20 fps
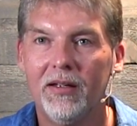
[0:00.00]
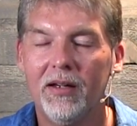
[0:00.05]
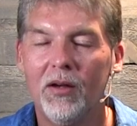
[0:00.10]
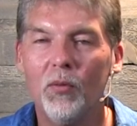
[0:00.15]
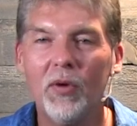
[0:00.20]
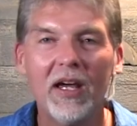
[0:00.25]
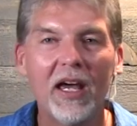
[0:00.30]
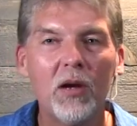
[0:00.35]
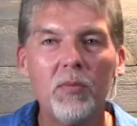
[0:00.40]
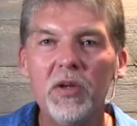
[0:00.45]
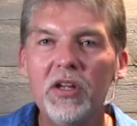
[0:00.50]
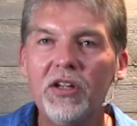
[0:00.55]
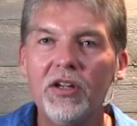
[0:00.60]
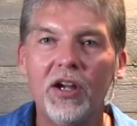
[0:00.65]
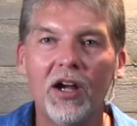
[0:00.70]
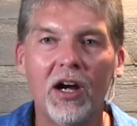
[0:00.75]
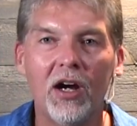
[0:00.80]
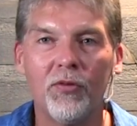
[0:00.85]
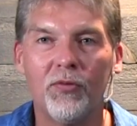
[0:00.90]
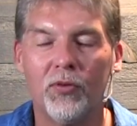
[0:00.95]
we got to be
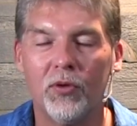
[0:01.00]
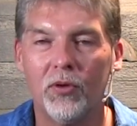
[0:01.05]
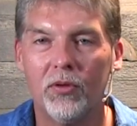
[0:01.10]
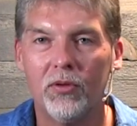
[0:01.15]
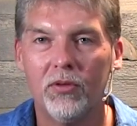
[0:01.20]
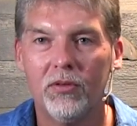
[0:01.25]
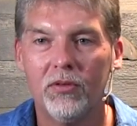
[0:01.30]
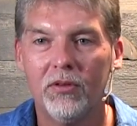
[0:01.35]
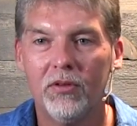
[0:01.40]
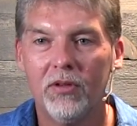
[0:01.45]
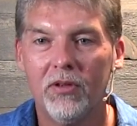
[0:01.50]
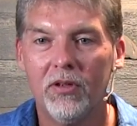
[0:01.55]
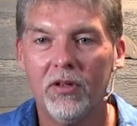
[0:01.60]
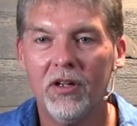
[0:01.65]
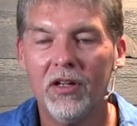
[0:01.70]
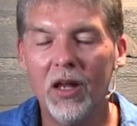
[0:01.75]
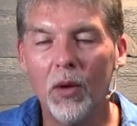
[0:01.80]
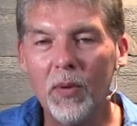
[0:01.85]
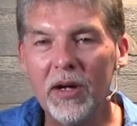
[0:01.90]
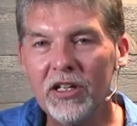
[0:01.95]
careful
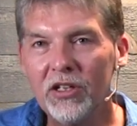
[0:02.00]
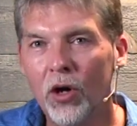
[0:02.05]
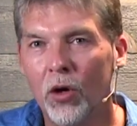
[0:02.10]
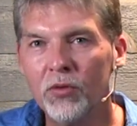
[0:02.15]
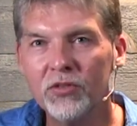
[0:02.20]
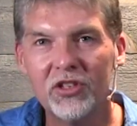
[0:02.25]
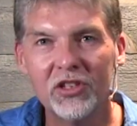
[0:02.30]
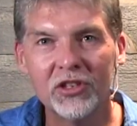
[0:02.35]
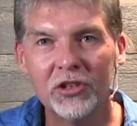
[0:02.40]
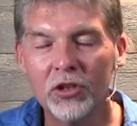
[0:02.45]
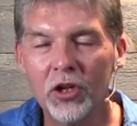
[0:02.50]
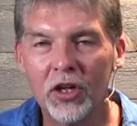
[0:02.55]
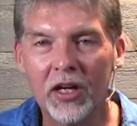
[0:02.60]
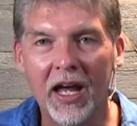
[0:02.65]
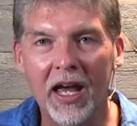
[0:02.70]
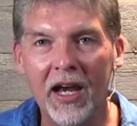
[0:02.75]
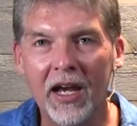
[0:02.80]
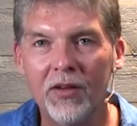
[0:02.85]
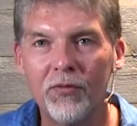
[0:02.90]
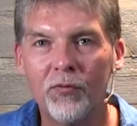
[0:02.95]
that we don't just look
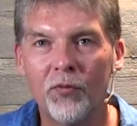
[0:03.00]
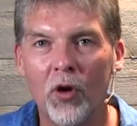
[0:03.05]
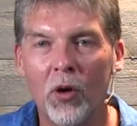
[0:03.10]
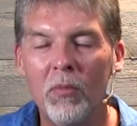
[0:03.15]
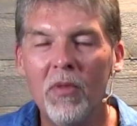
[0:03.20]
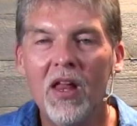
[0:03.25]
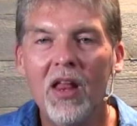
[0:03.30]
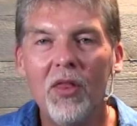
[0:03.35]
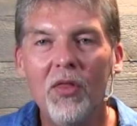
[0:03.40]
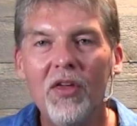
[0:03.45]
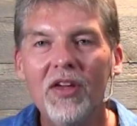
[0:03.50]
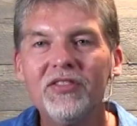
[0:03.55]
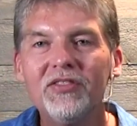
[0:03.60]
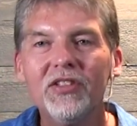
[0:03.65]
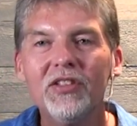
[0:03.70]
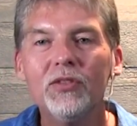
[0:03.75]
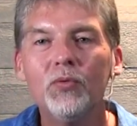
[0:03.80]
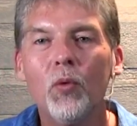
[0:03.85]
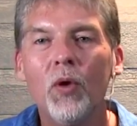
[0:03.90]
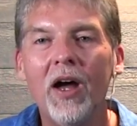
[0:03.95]
at it from this
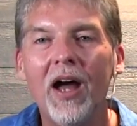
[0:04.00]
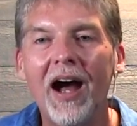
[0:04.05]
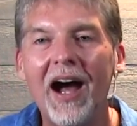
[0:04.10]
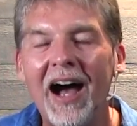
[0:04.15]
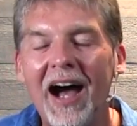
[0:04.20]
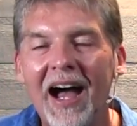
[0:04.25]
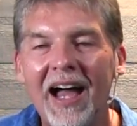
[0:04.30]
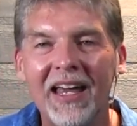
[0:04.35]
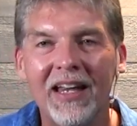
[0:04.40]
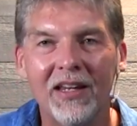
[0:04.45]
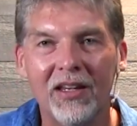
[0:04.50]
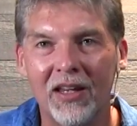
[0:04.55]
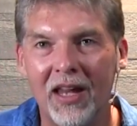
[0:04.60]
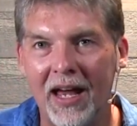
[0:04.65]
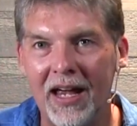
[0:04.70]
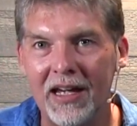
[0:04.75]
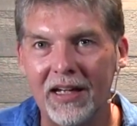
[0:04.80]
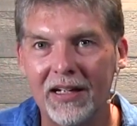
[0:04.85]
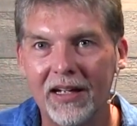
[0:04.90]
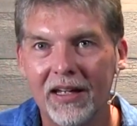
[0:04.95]
is what I
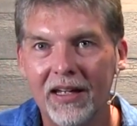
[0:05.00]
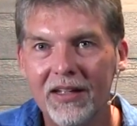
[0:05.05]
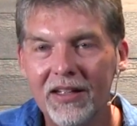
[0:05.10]
like,